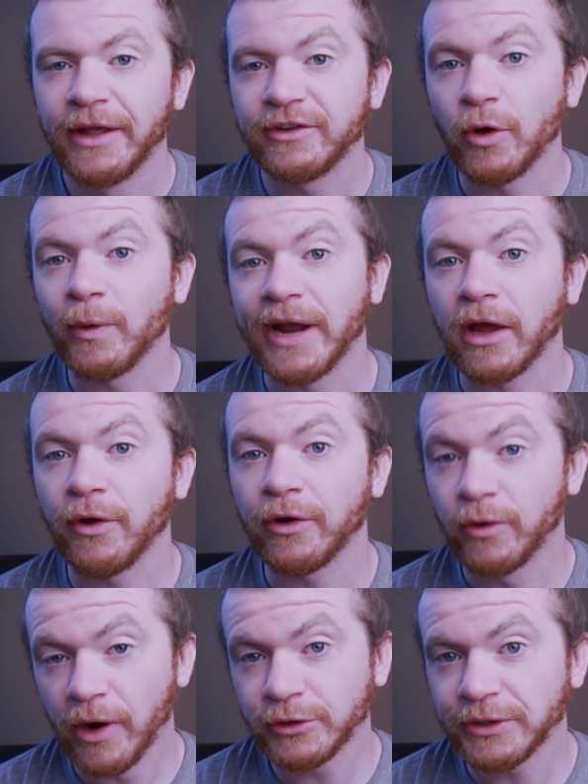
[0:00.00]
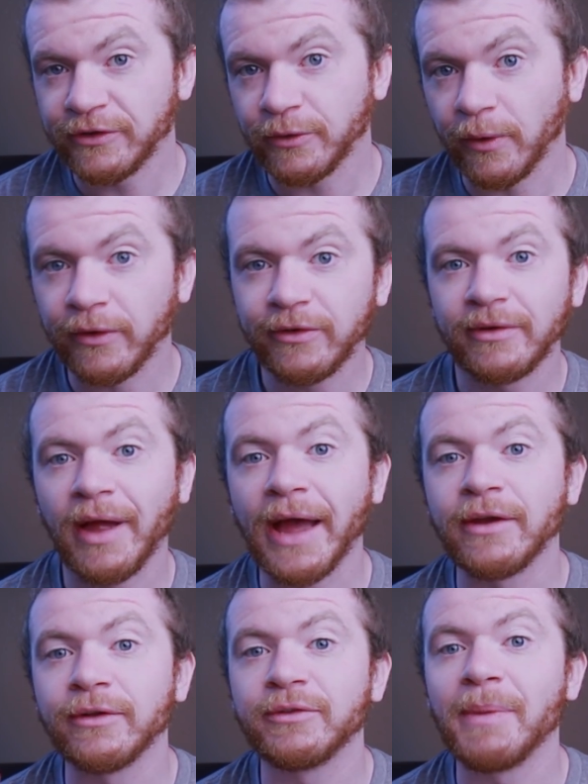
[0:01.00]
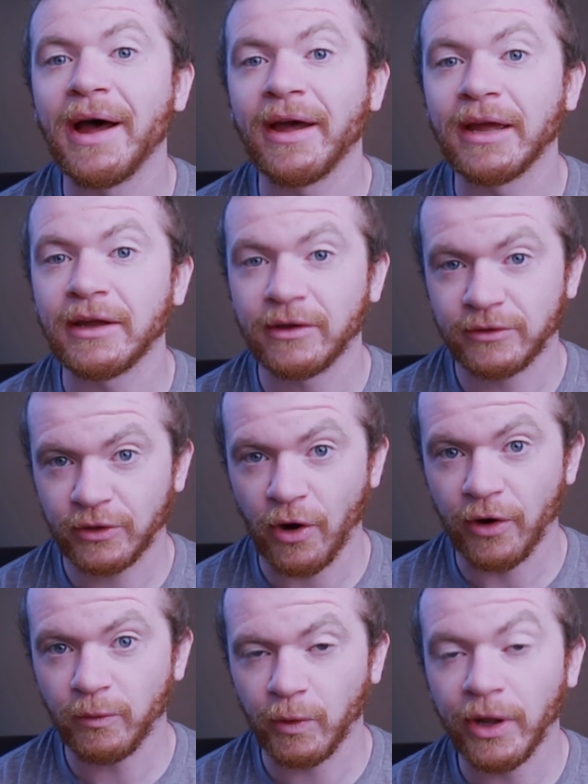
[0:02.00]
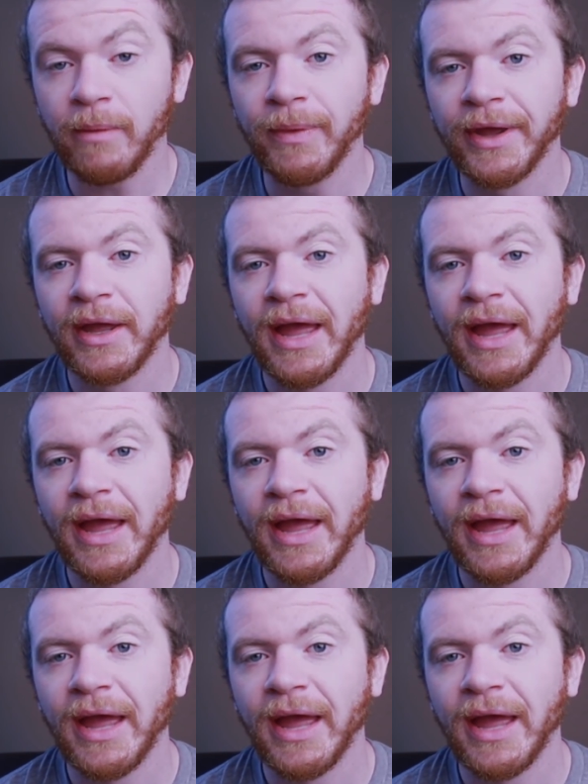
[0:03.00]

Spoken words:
So when I go to grocery stores, I use my card 1,